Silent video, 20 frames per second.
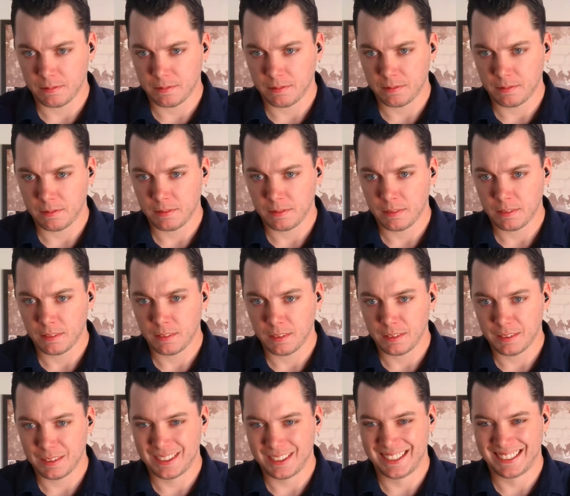
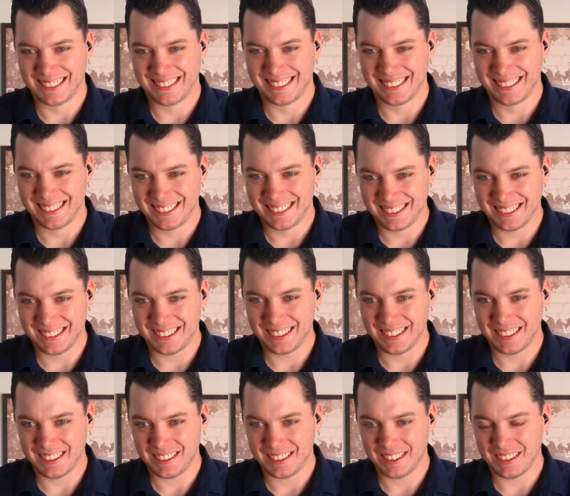
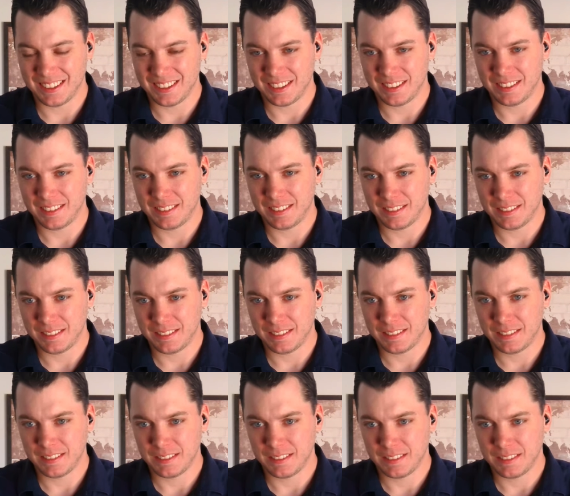
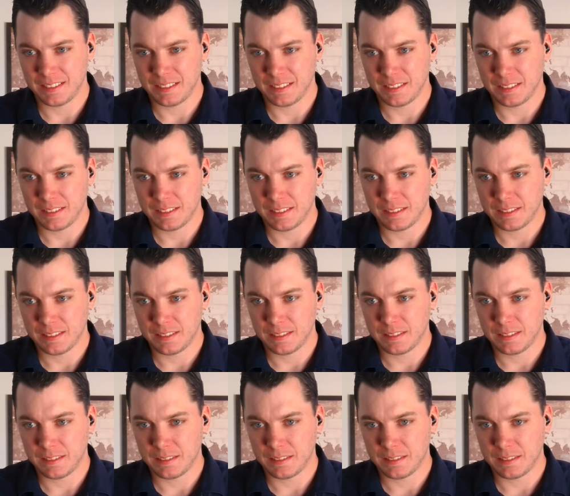(silent)